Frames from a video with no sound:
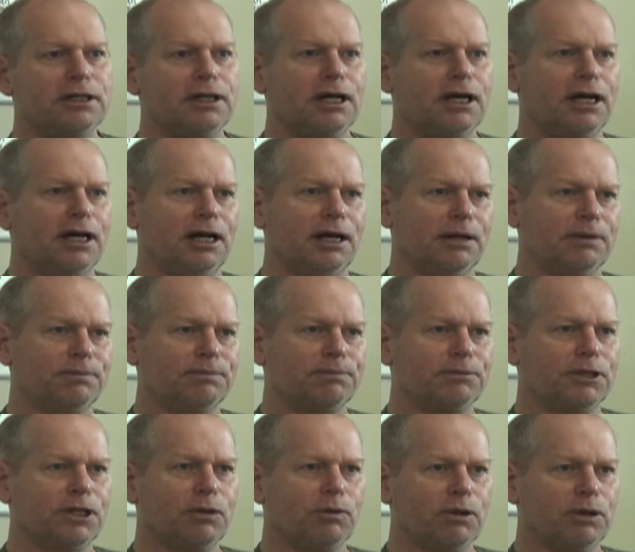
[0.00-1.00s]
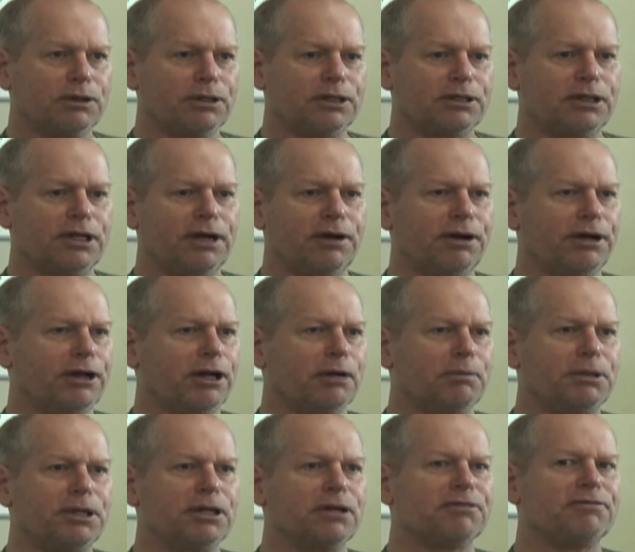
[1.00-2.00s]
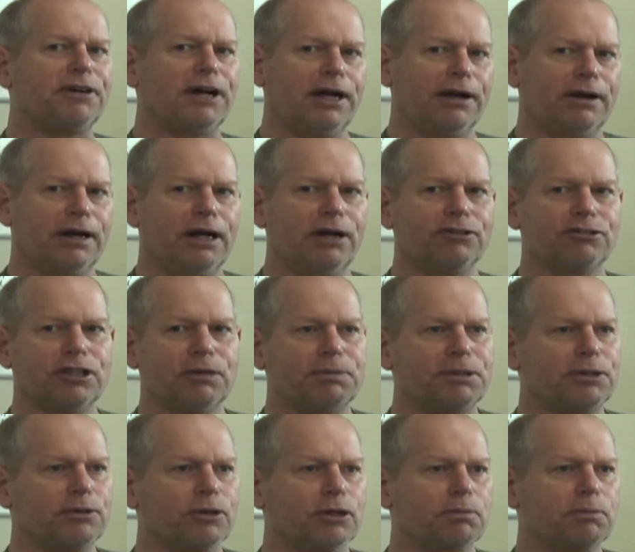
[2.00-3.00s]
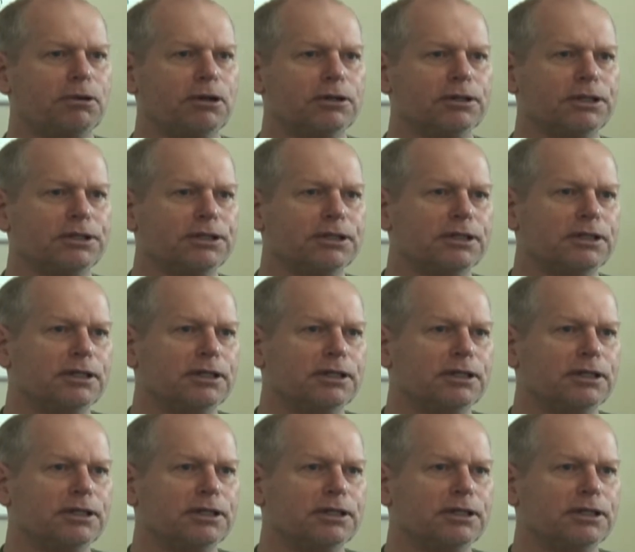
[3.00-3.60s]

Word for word: um, you know, where, that carry our beer, or Firehouse up in North Portland,